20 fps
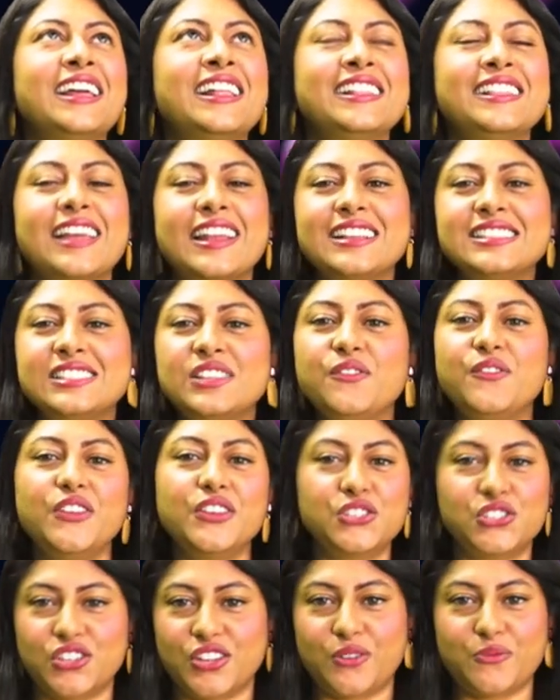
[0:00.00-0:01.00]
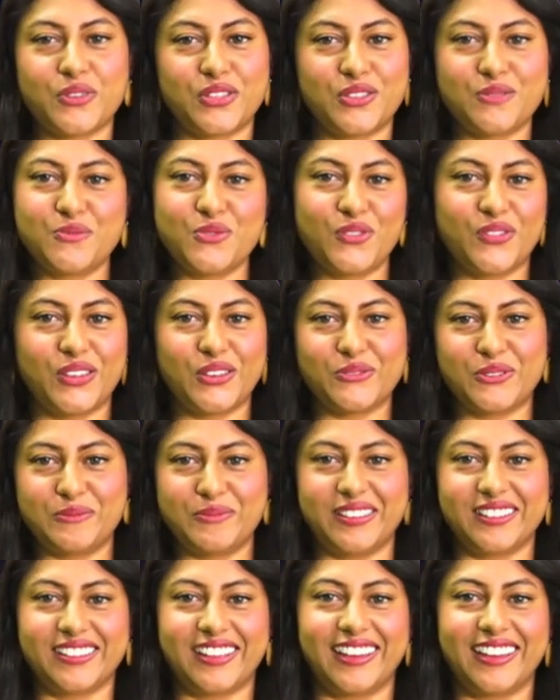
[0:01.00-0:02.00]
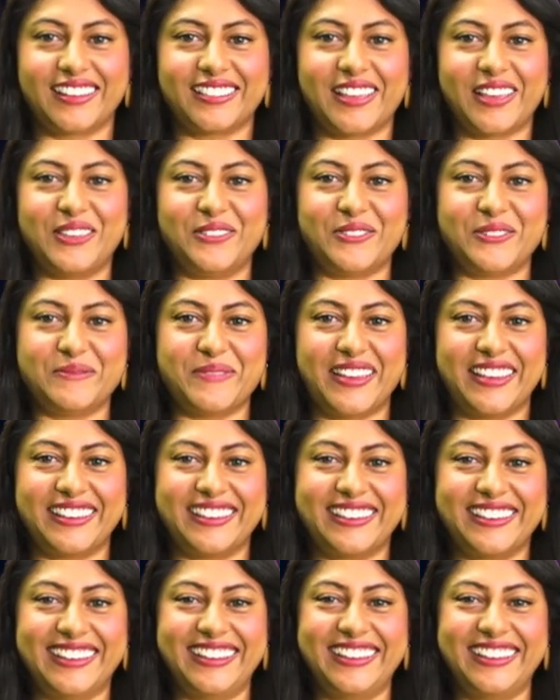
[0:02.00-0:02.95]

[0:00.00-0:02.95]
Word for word: let us envision what the movie would be like that you would make.